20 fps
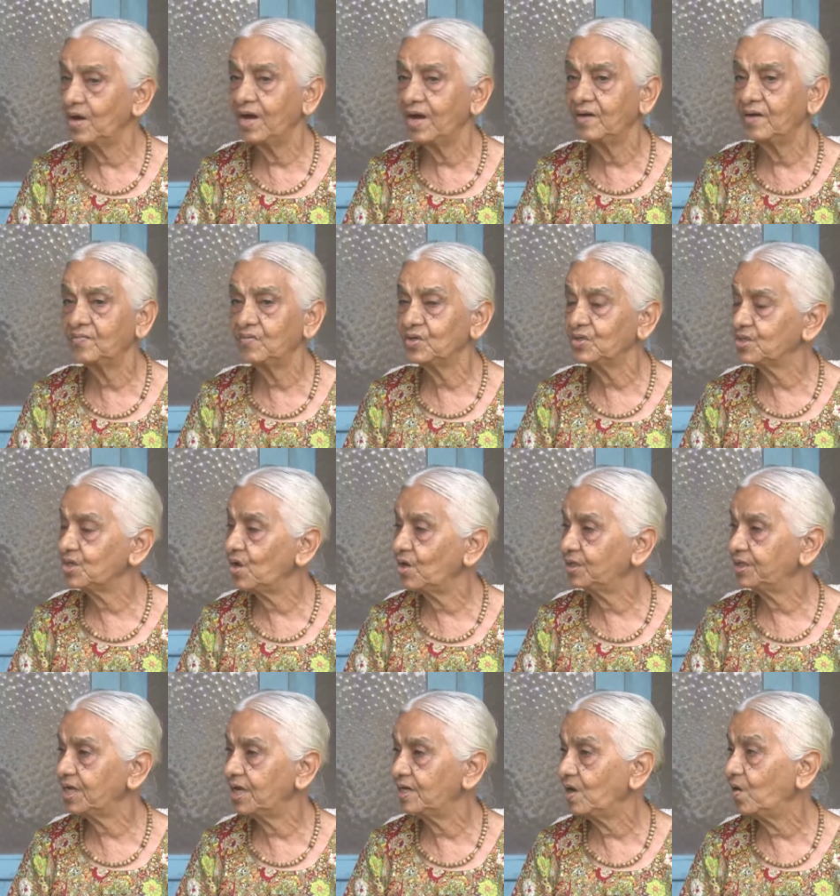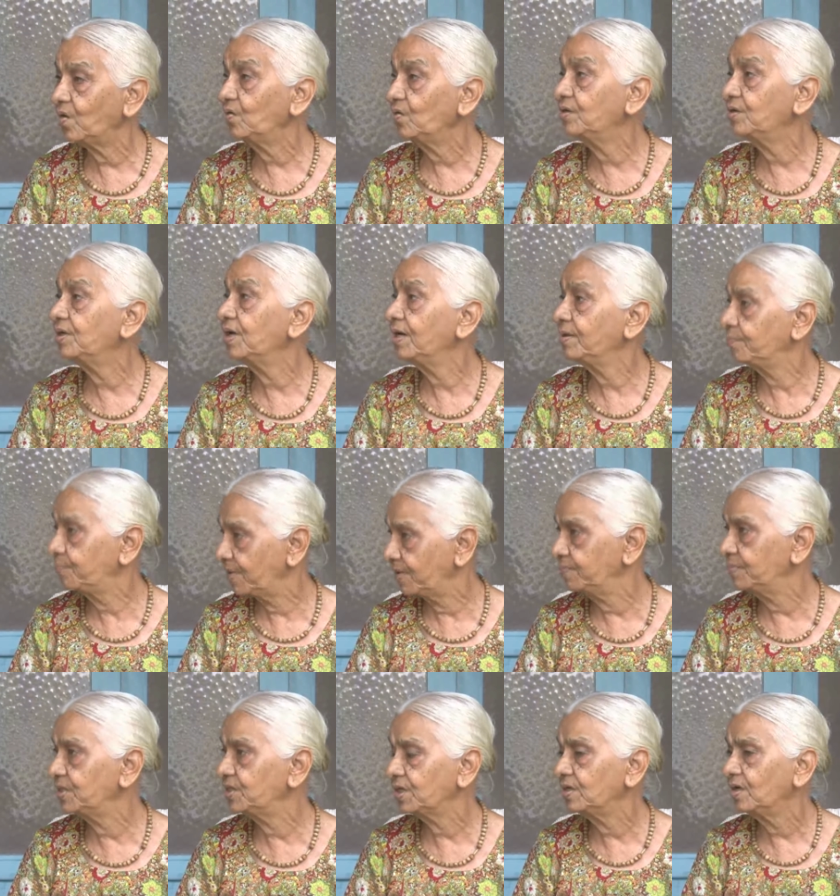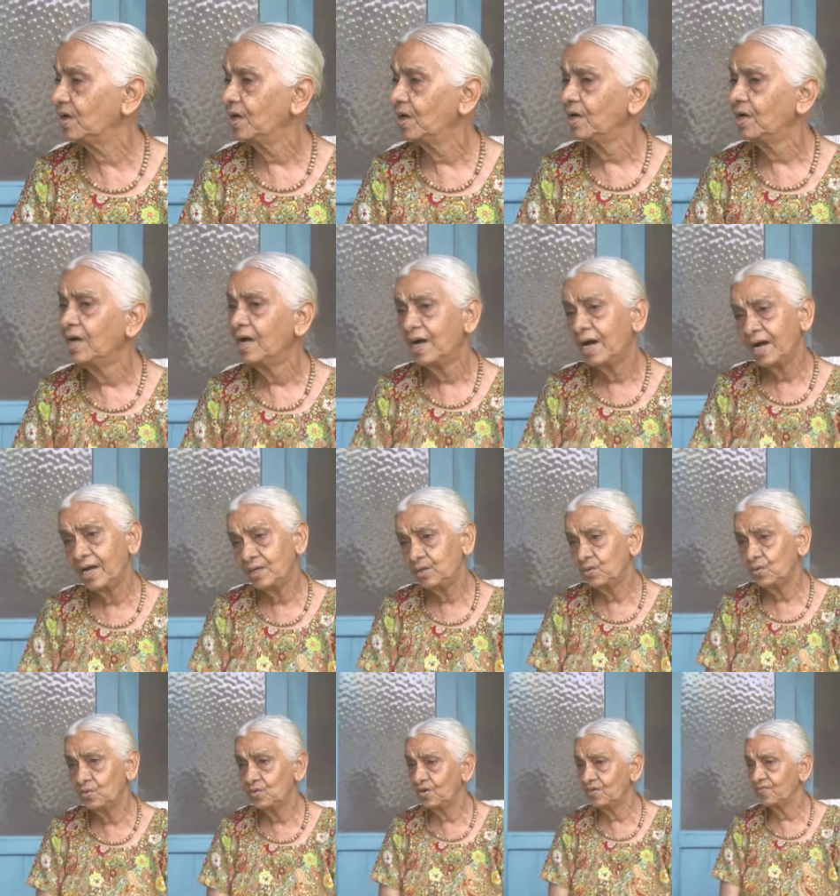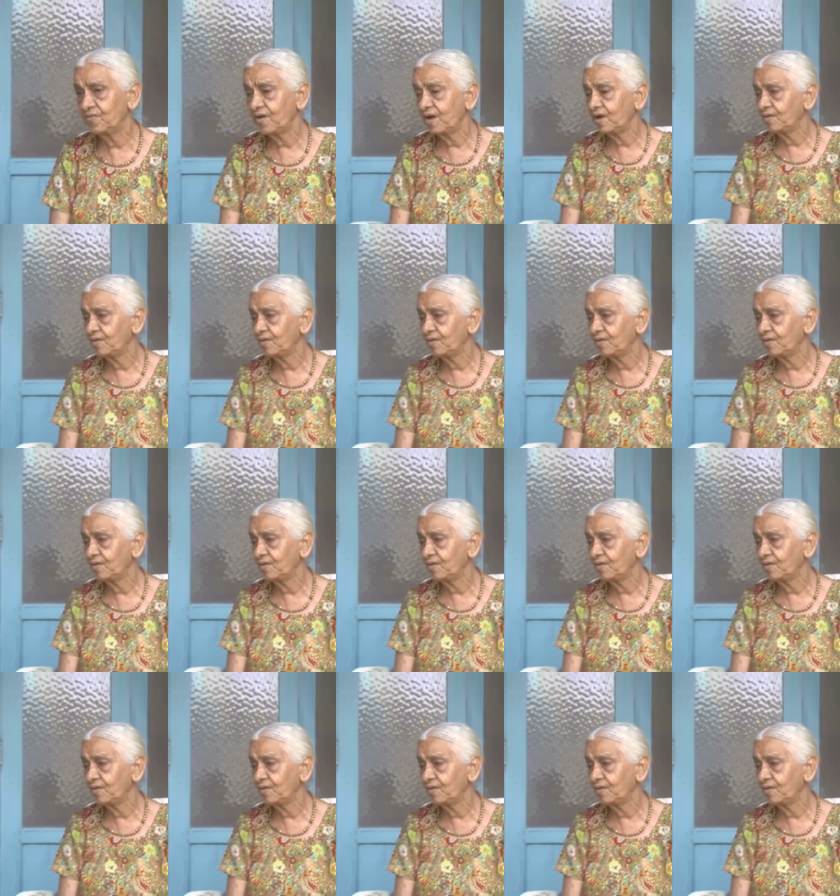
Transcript: No, I was not allowed, and permission, I don't know if I